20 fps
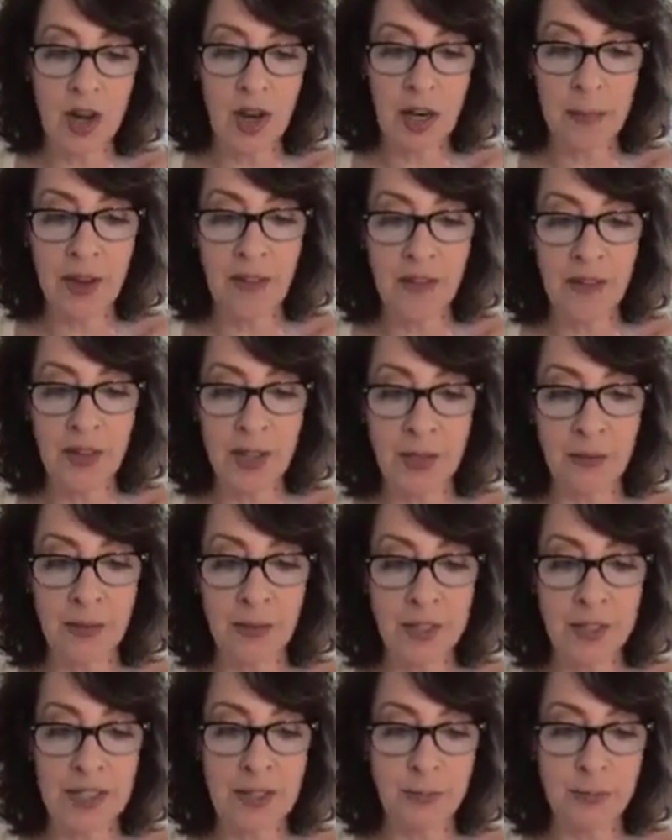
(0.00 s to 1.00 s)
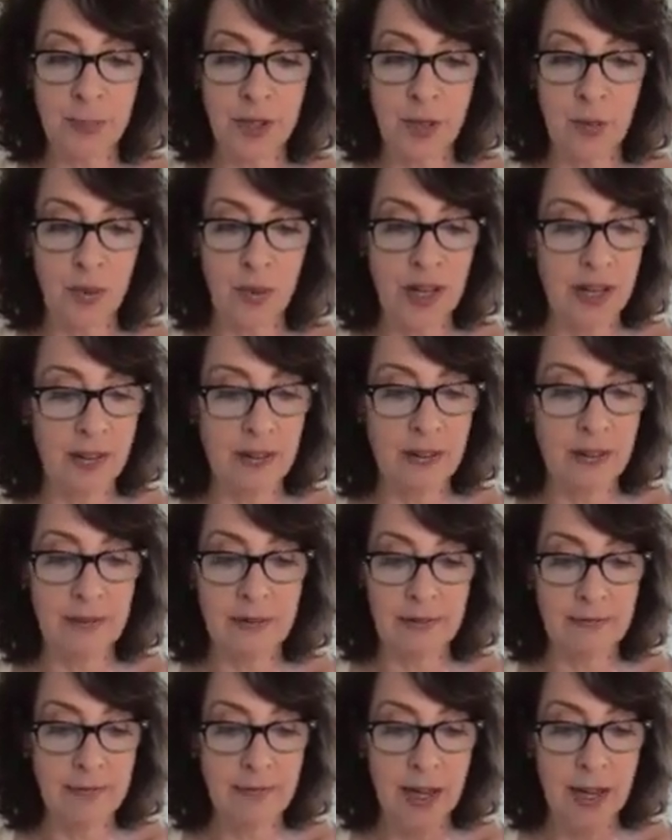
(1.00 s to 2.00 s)
talk about the difference
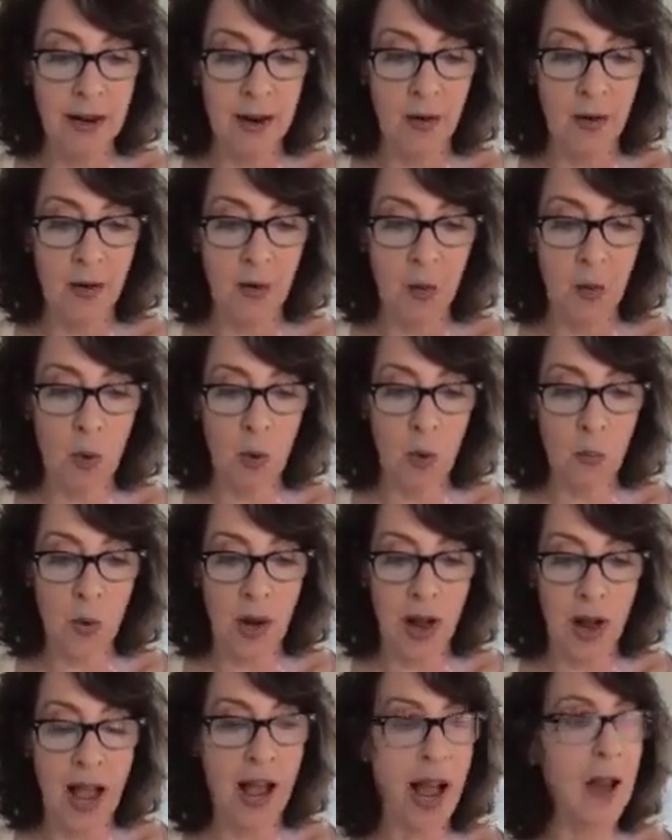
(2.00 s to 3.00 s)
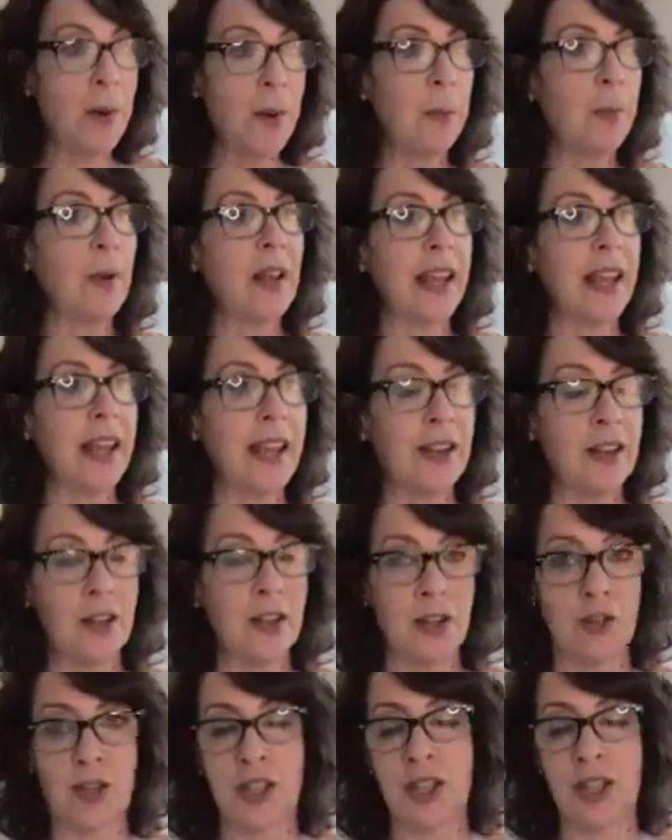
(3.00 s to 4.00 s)
between how to plan
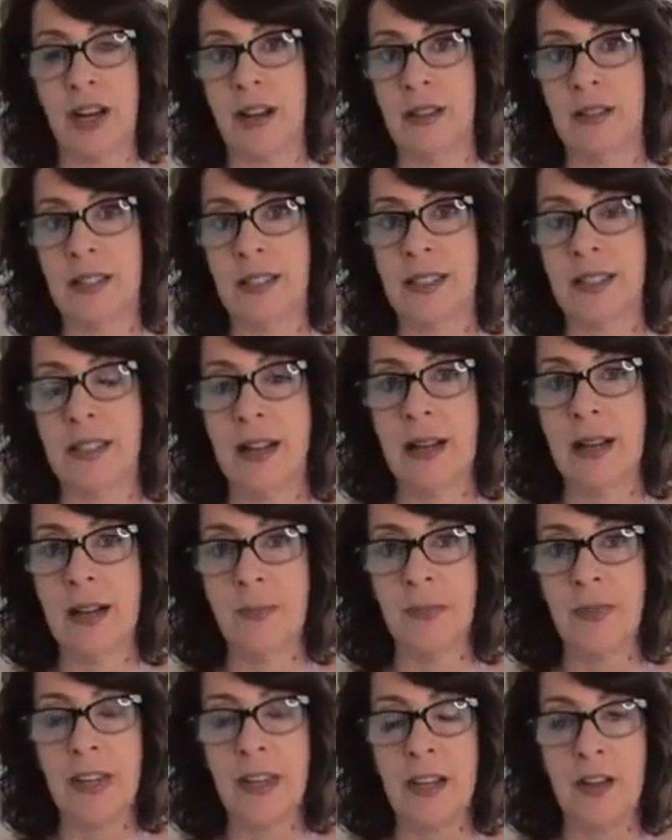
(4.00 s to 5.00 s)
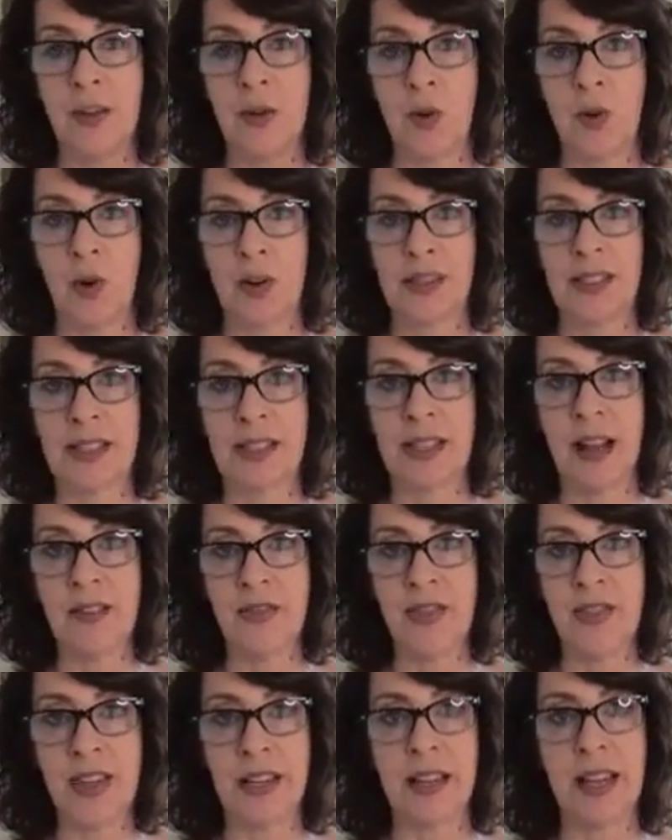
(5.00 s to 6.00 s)
your chairs in your
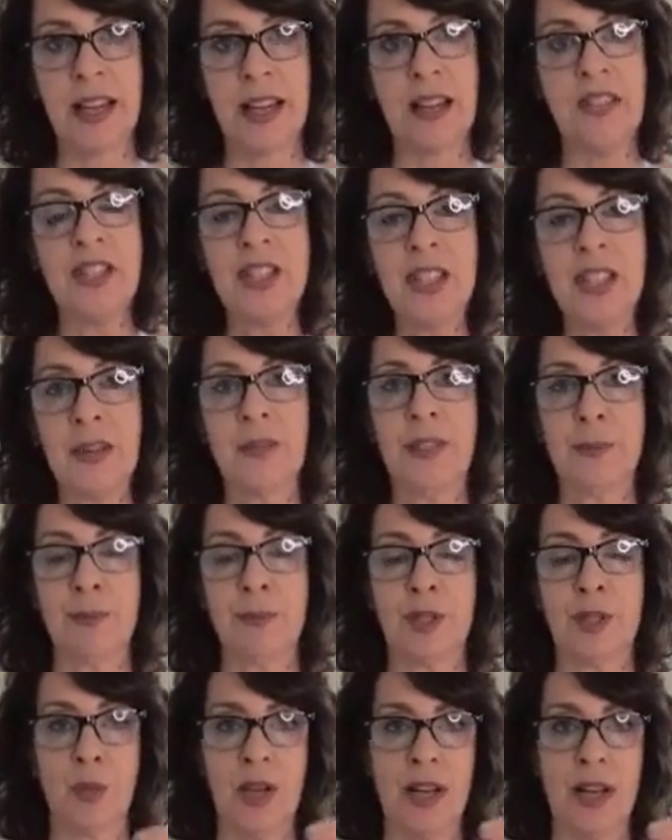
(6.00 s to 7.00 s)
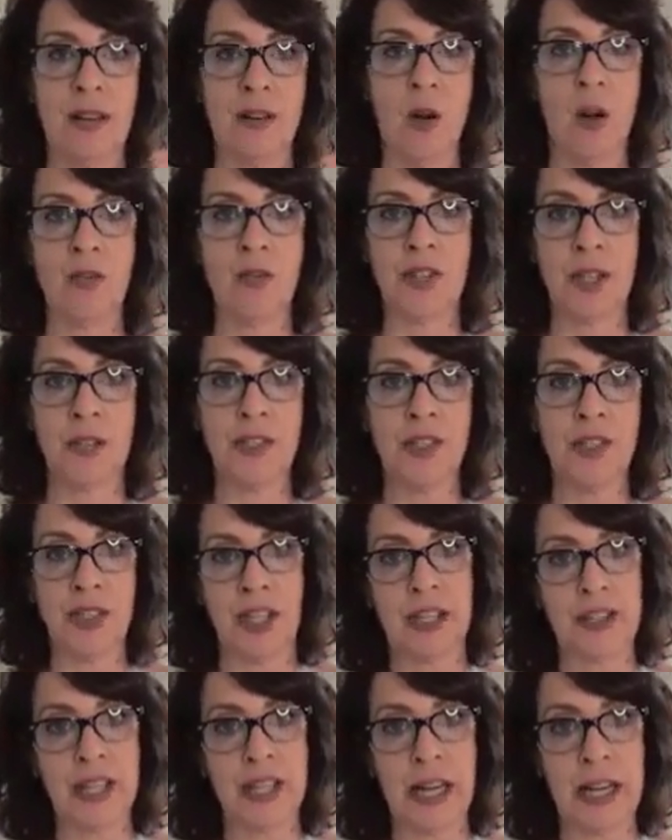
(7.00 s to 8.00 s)
design thinking, and the difference between the different
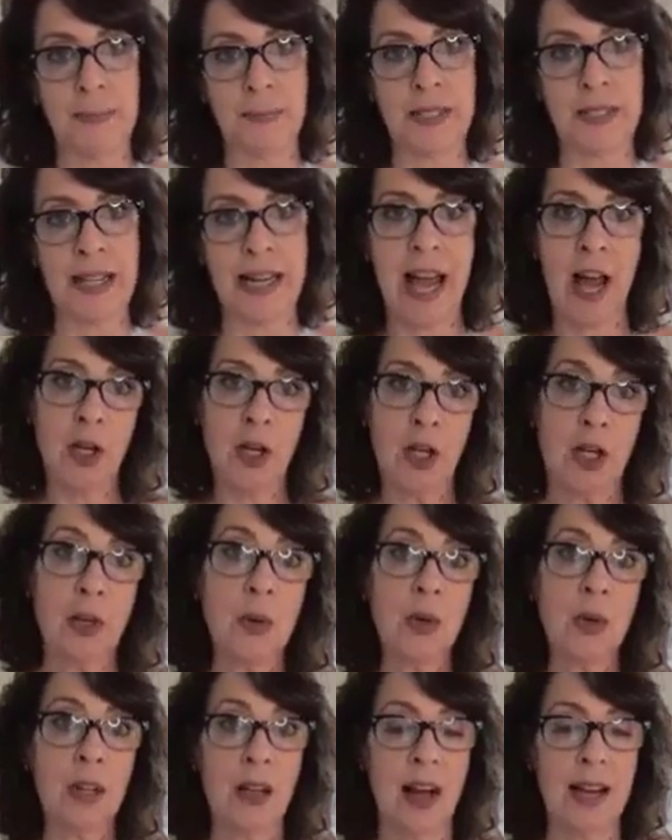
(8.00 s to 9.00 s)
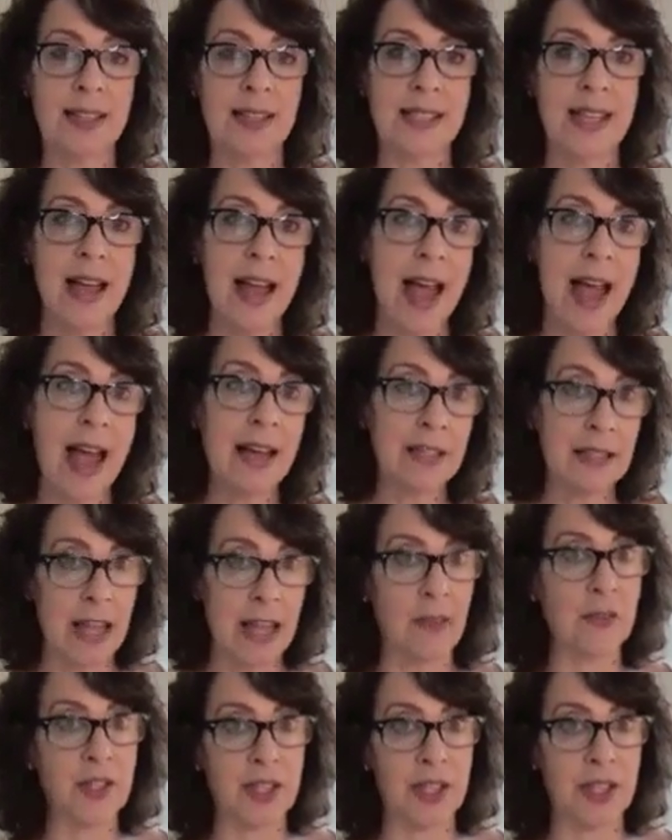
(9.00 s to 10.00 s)
chair types and how to utilize and
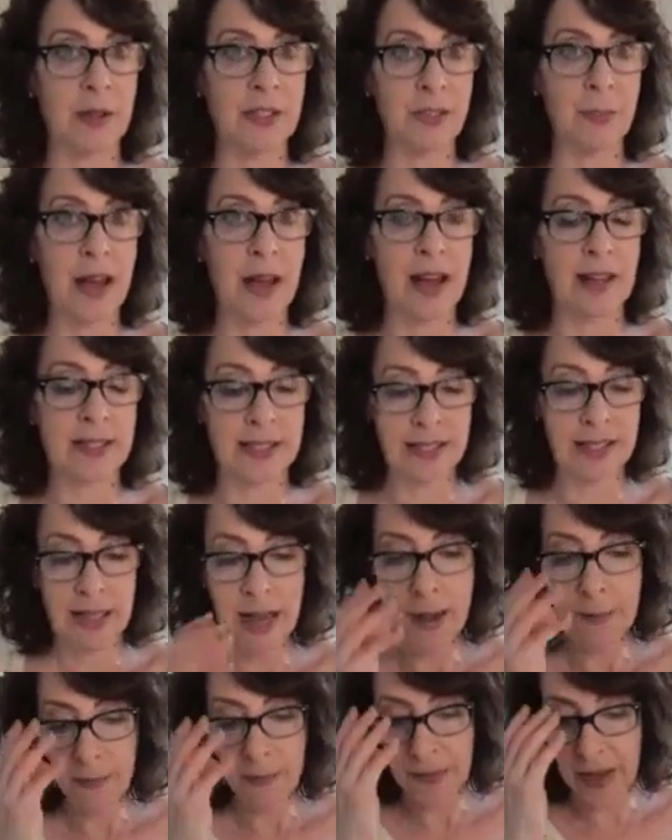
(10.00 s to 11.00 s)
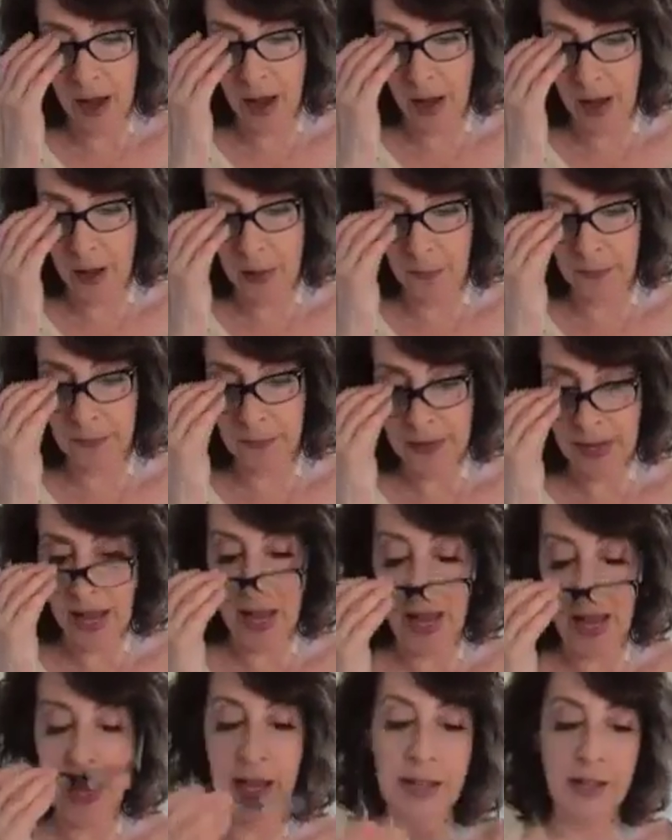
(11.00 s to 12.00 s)
leverage those best.
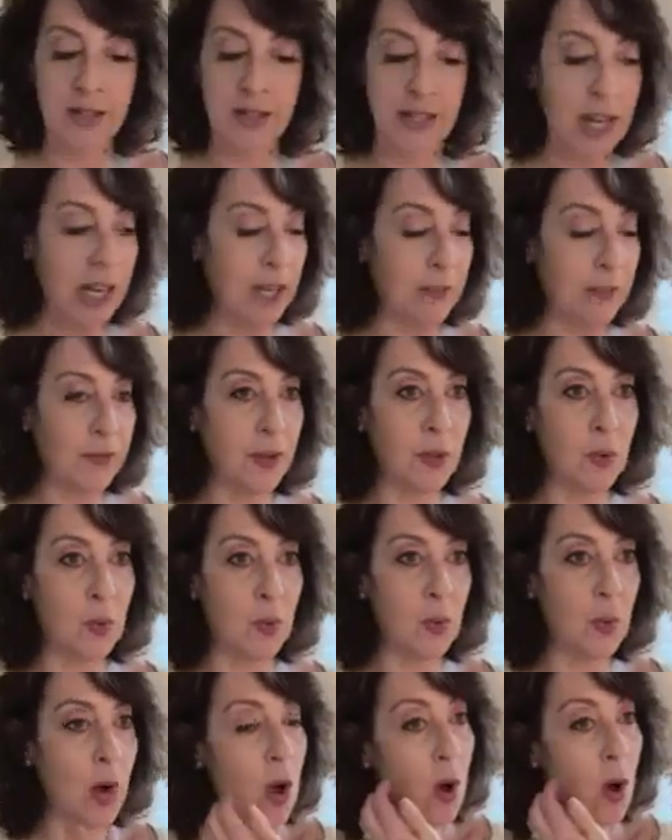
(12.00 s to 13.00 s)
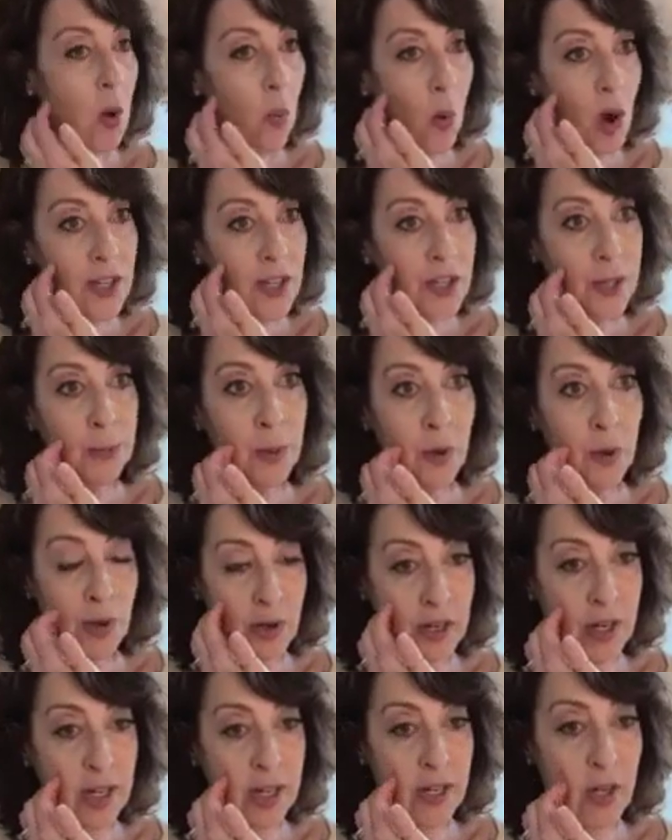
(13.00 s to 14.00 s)
And if you want to put
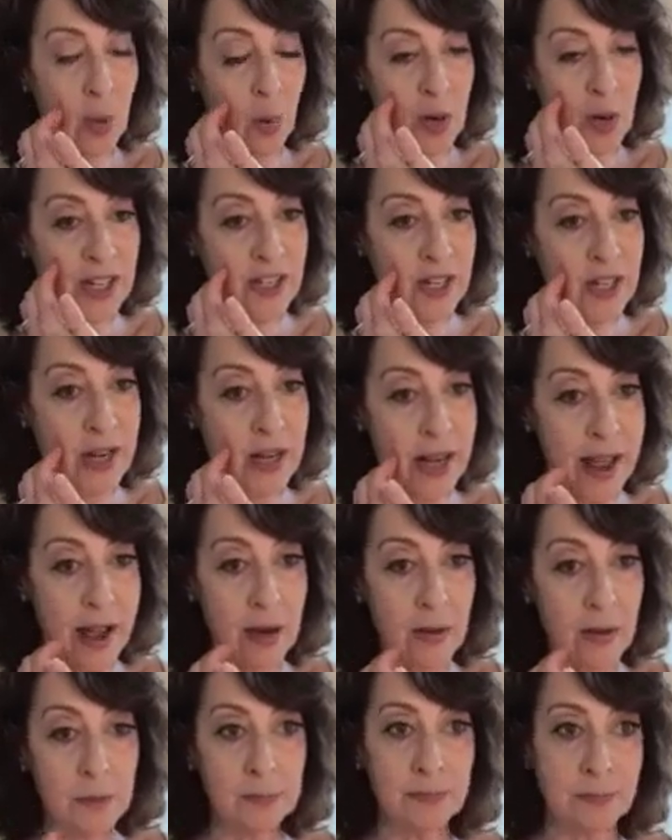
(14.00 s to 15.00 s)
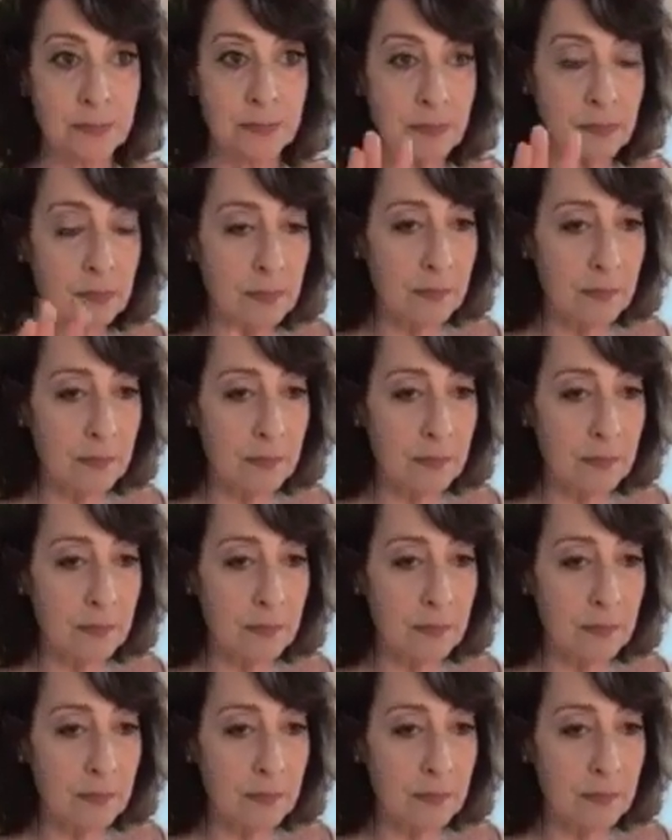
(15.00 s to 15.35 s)
in a question now,